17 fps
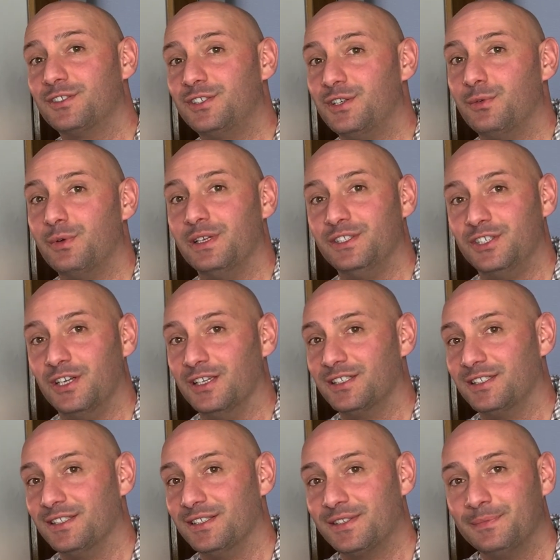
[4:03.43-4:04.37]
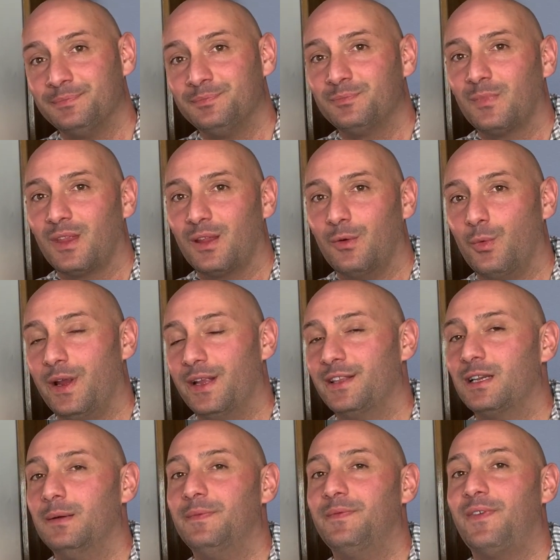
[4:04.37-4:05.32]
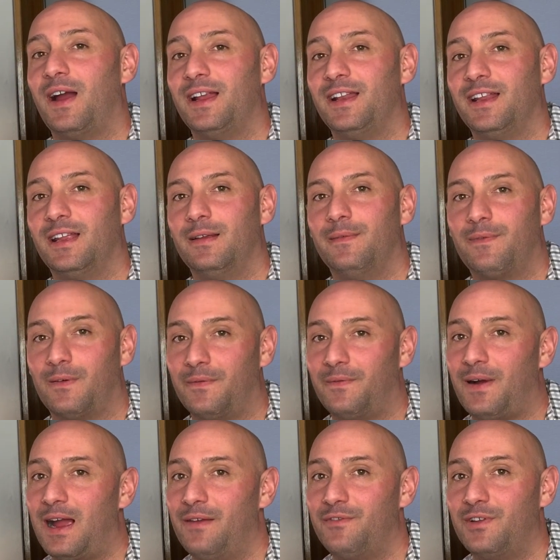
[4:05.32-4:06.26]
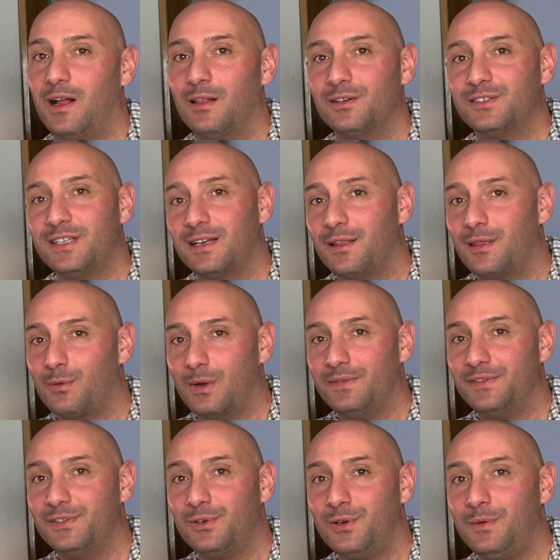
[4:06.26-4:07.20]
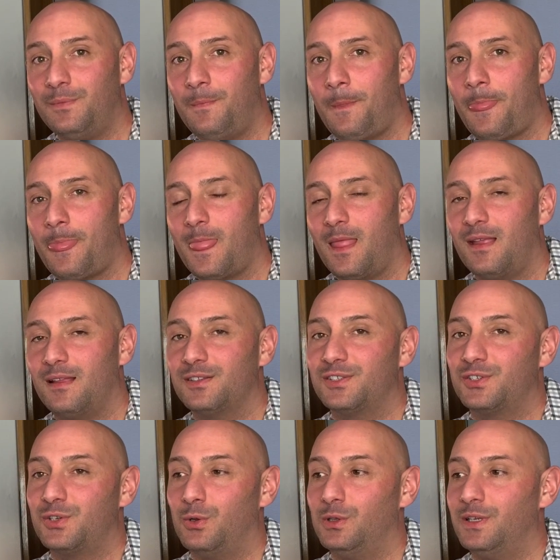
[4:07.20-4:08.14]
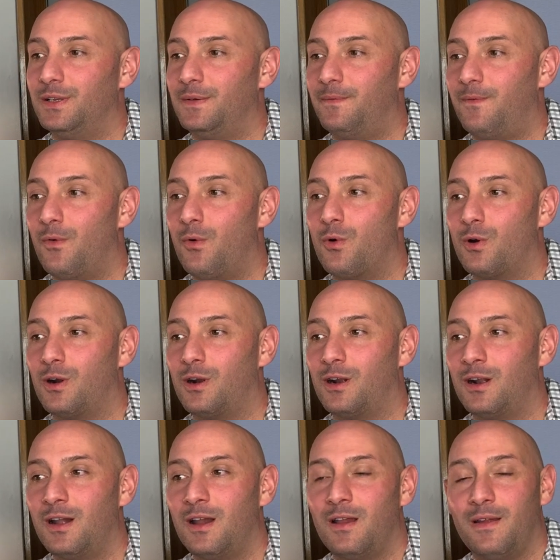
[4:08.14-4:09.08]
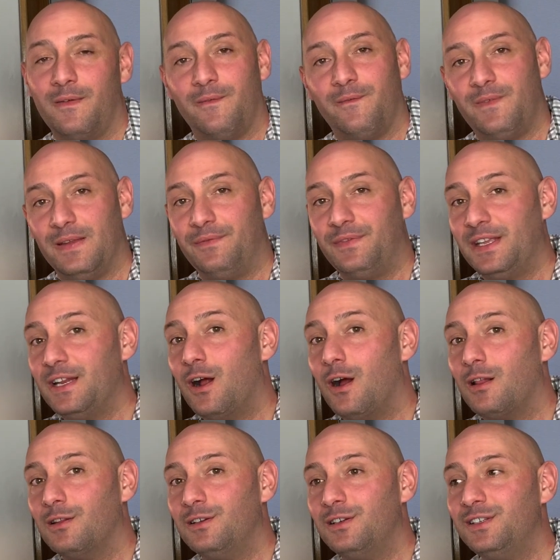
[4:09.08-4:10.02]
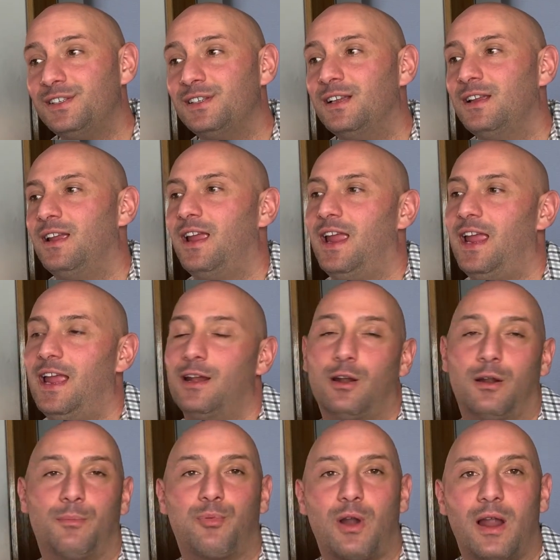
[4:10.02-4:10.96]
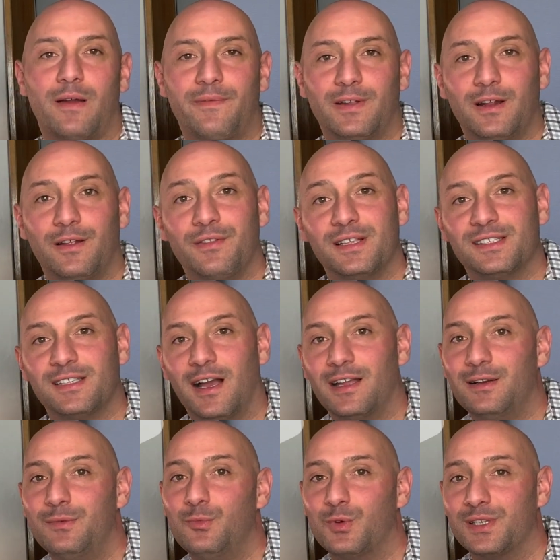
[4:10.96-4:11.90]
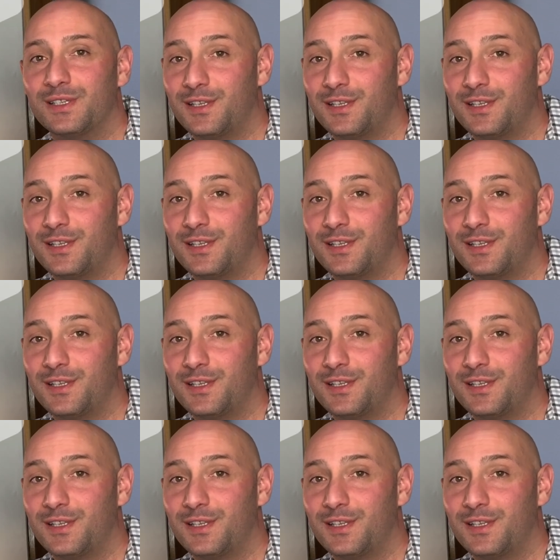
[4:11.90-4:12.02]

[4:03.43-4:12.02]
do it justice. We ended up finding it for $5 at a thrift store, sold it for $50, and our profit on this item was